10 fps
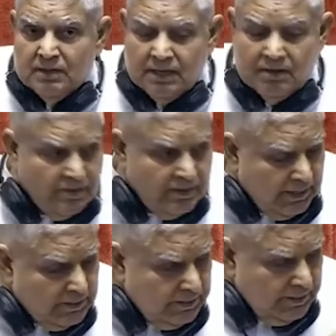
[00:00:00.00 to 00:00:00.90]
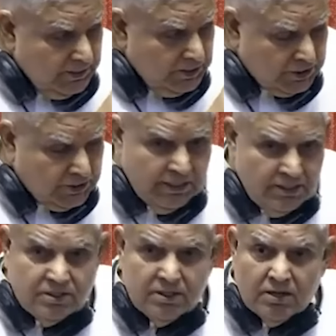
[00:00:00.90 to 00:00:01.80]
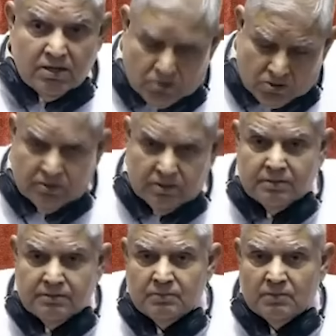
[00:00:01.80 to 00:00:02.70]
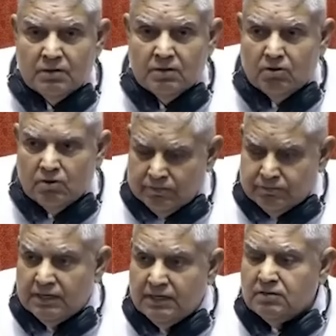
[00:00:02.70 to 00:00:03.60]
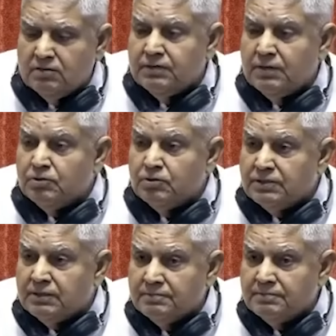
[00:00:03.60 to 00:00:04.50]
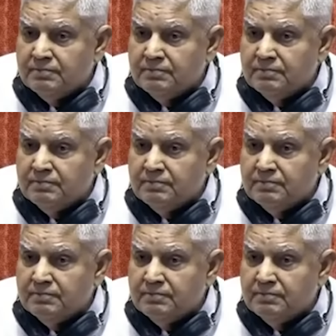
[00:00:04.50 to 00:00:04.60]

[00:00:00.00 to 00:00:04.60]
even at the instance or of the leader of the opposition,